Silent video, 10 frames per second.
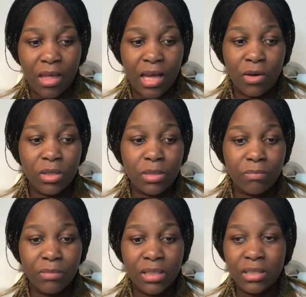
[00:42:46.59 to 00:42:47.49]
I don't
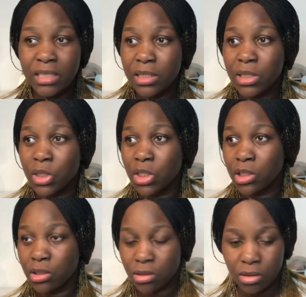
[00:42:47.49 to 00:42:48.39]
mean that
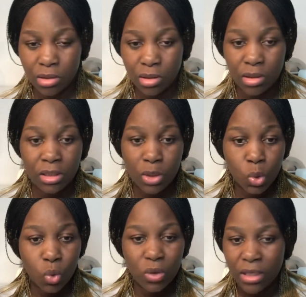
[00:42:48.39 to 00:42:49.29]
teaching in school.